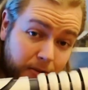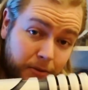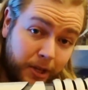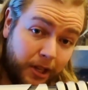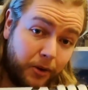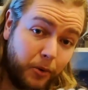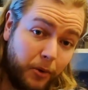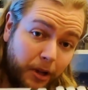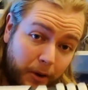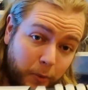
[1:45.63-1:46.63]
really
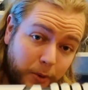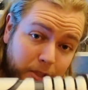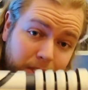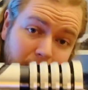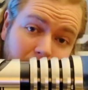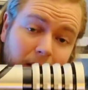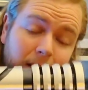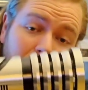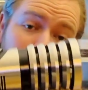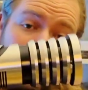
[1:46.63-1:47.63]
cool. I will say I
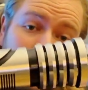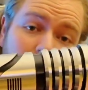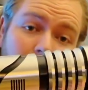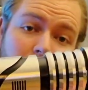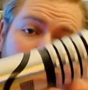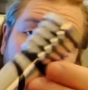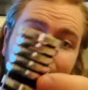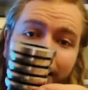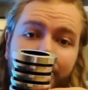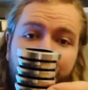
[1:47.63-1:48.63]
like the
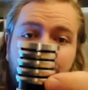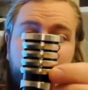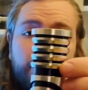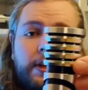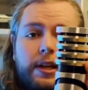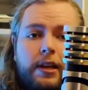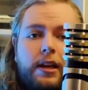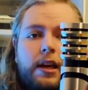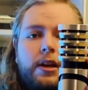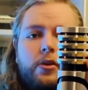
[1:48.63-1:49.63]
like
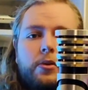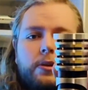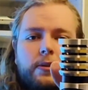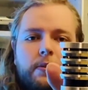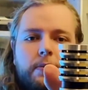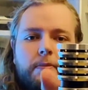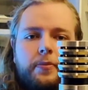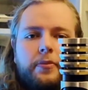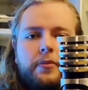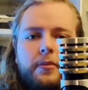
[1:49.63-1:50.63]
angled
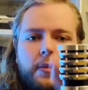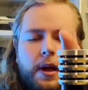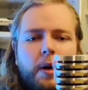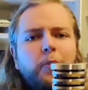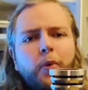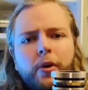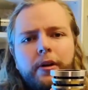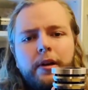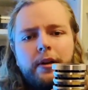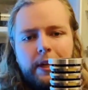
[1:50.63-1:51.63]

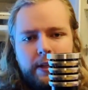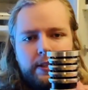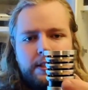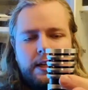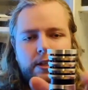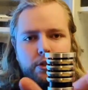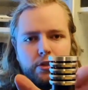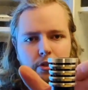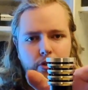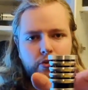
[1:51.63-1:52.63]
upward. Like it's not
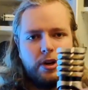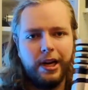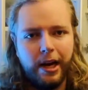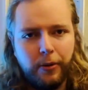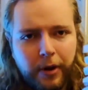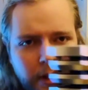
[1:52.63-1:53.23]
just straight out.